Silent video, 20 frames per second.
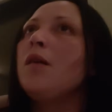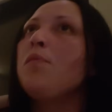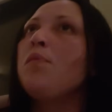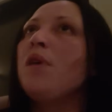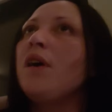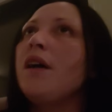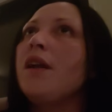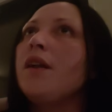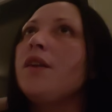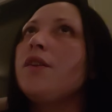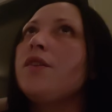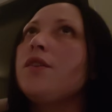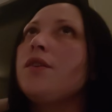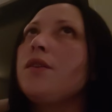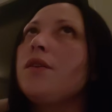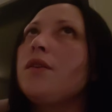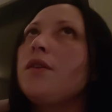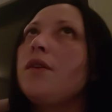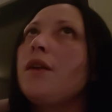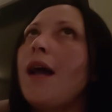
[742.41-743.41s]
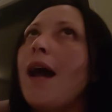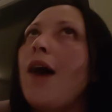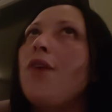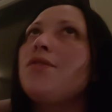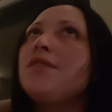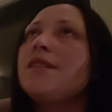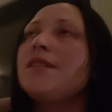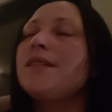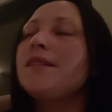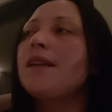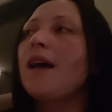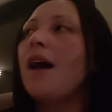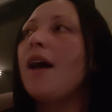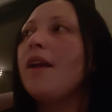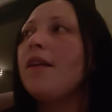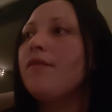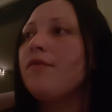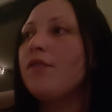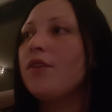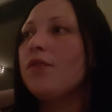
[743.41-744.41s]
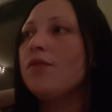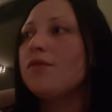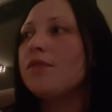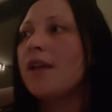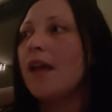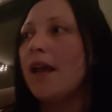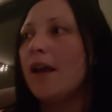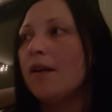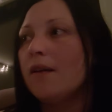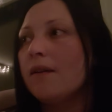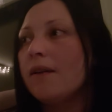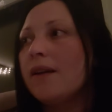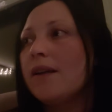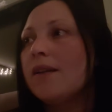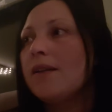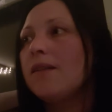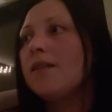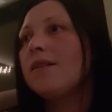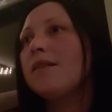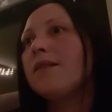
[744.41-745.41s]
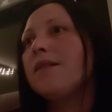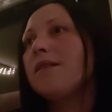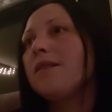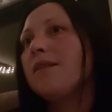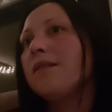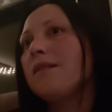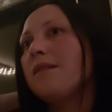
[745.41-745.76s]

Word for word: But outside of those areas,